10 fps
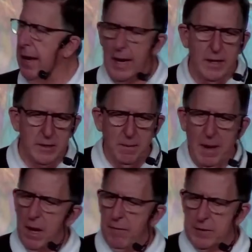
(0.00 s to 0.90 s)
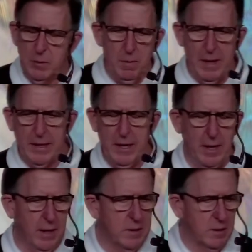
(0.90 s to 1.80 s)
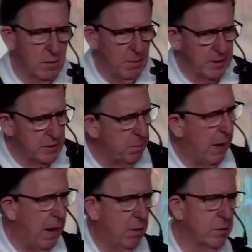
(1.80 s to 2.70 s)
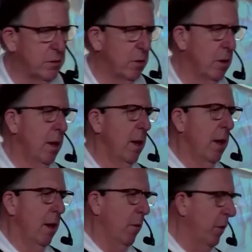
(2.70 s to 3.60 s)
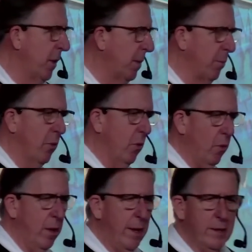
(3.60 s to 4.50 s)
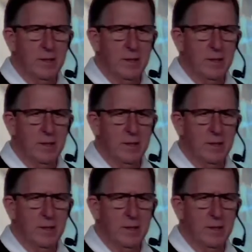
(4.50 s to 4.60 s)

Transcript: And it doesn't matter if it's with my kids or my spouse or with an employee.